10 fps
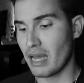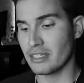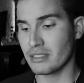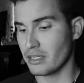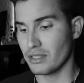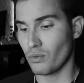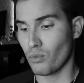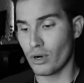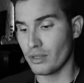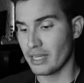pageants in the
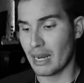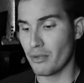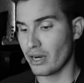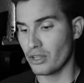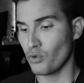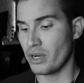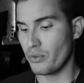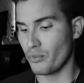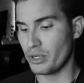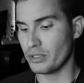world, and I'm gonna do it
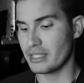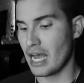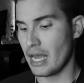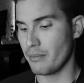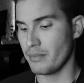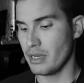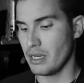in real time.